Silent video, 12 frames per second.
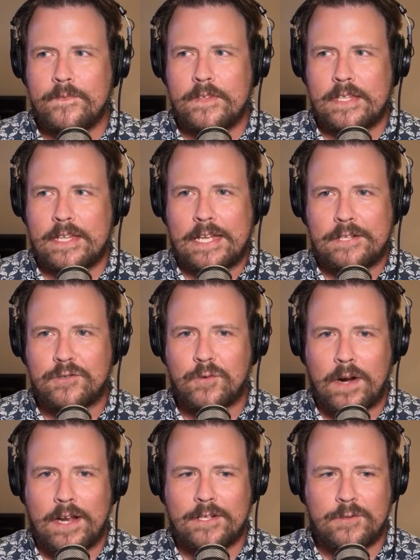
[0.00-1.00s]
like,
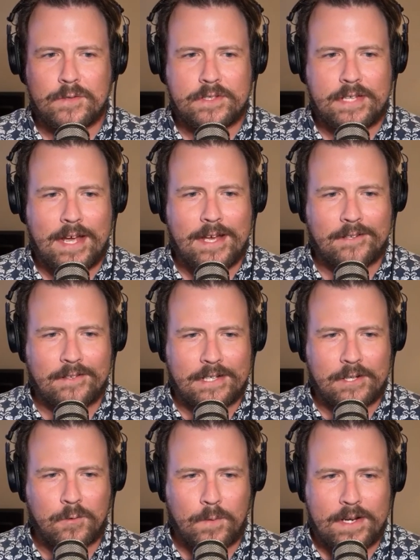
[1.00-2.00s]
trying to attack like
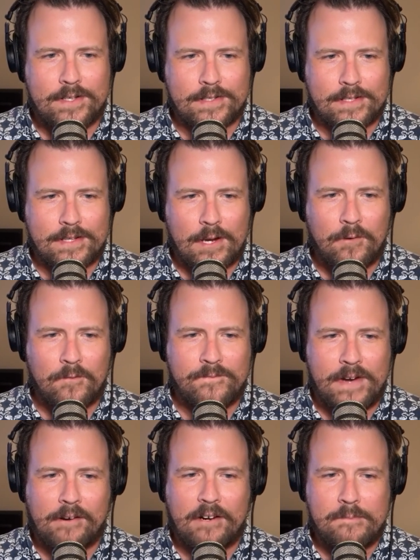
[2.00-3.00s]
crazy. They were
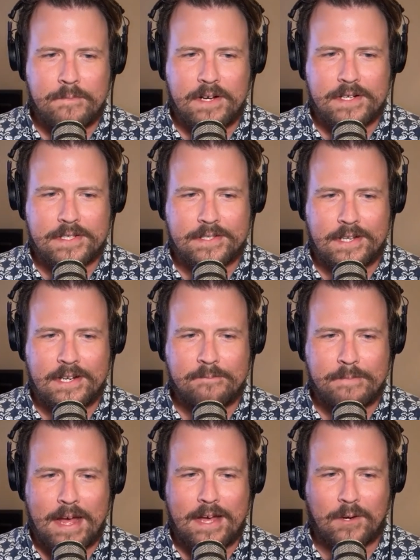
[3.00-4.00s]
very much sitting
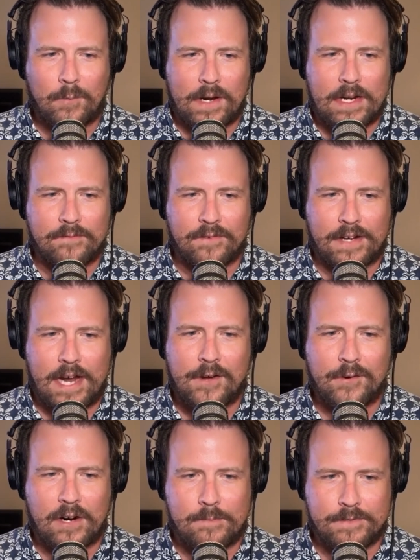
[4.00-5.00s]
back waiting for
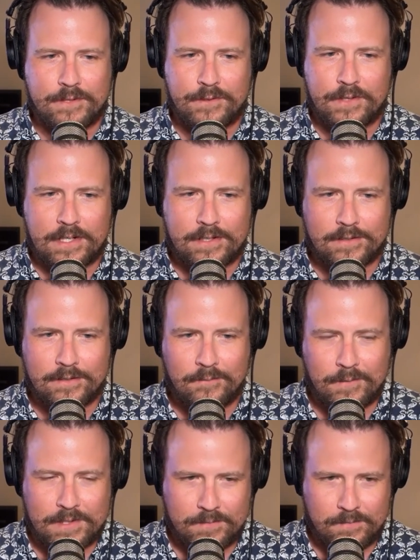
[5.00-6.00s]
counter opportunities,
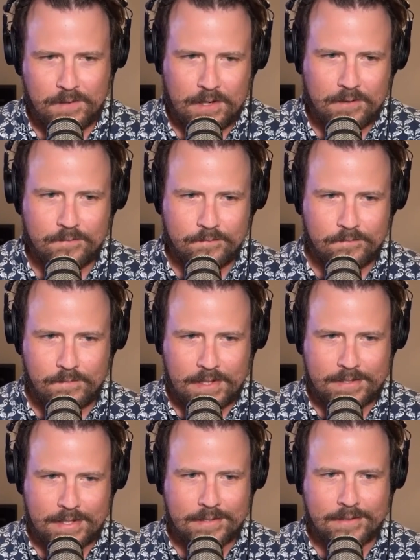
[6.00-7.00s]
which, you know, makes
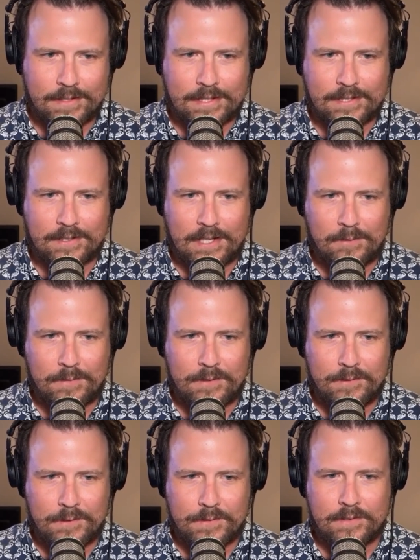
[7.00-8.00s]
sense. Like, that's kind of what they were
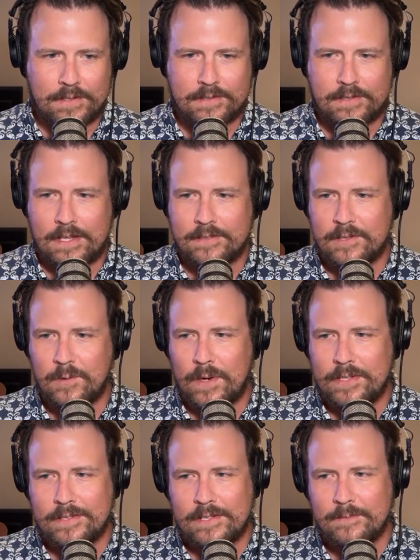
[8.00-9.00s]
doing as the away
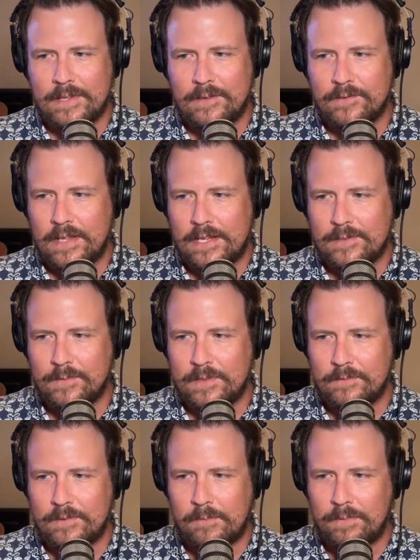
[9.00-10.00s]
team. That's
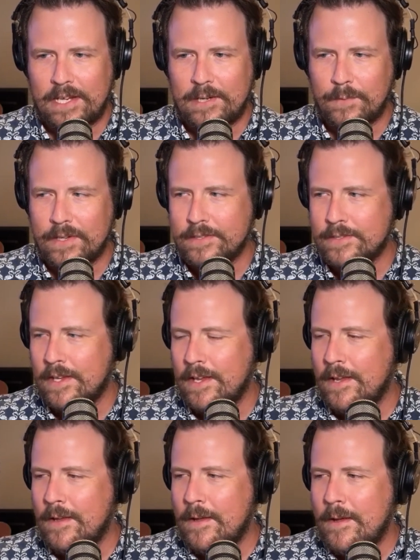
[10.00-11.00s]
what their plan was.
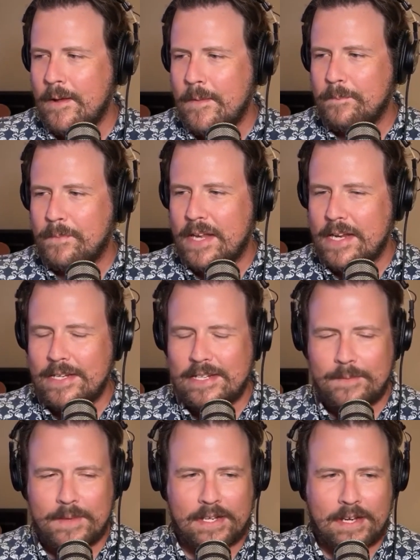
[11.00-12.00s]
But
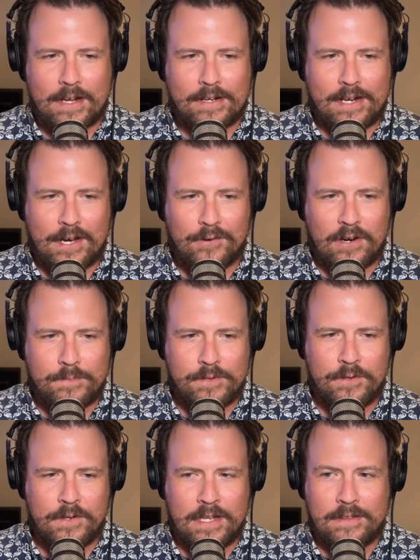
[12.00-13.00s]
anytime they got a counter
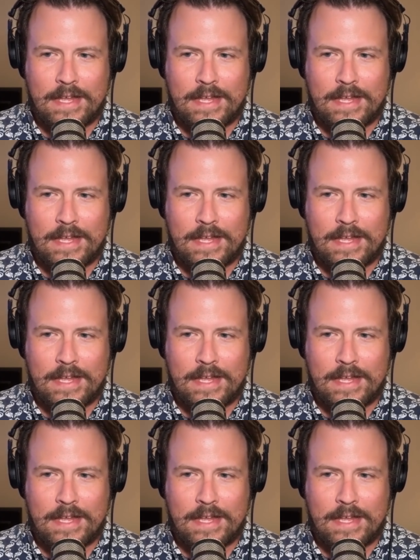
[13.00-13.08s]
opportunity, they